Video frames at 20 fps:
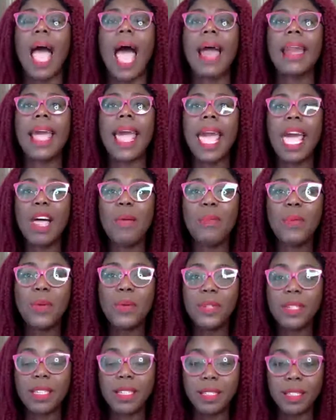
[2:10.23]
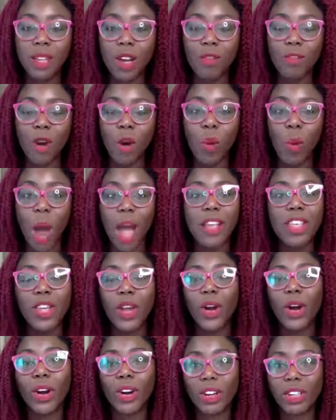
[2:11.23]
and help you to discover what
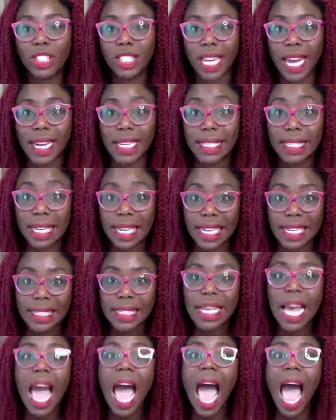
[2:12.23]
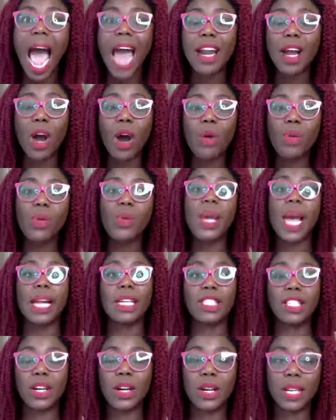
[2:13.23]
your originality is and how you
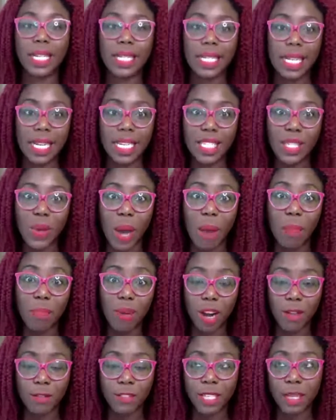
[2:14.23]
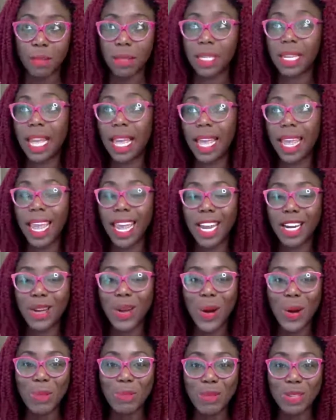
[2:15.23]
can turn it into a profitable
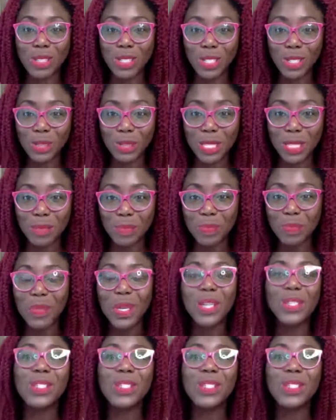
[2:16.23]
income stream.